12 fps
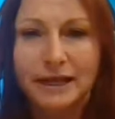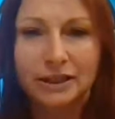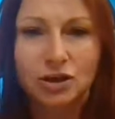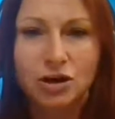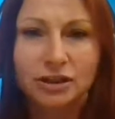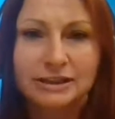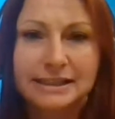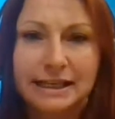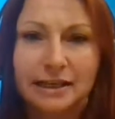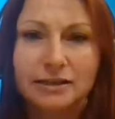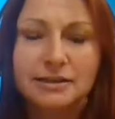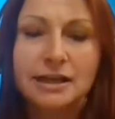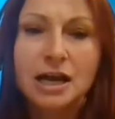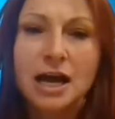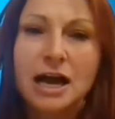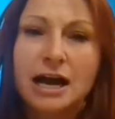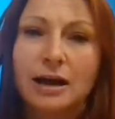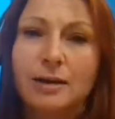that content
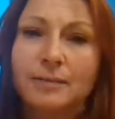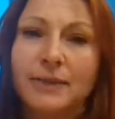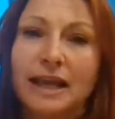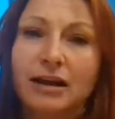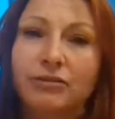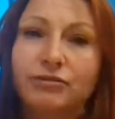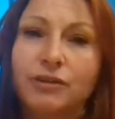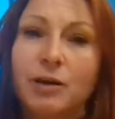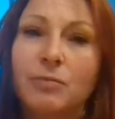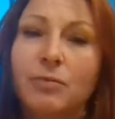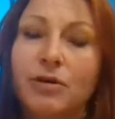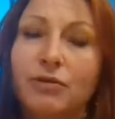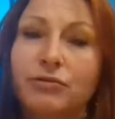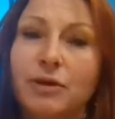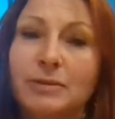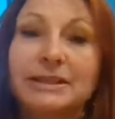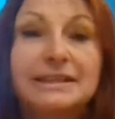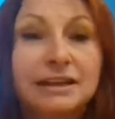from
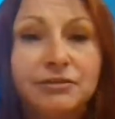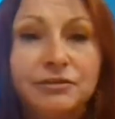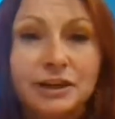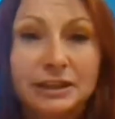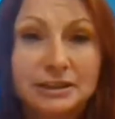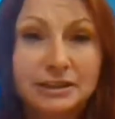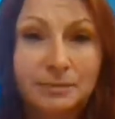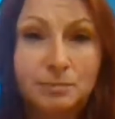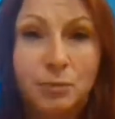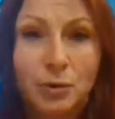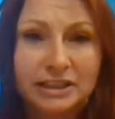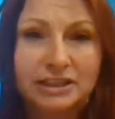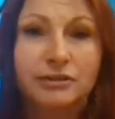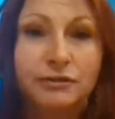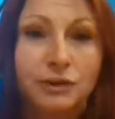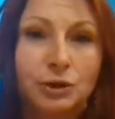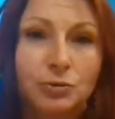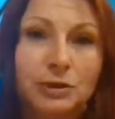a different point of view,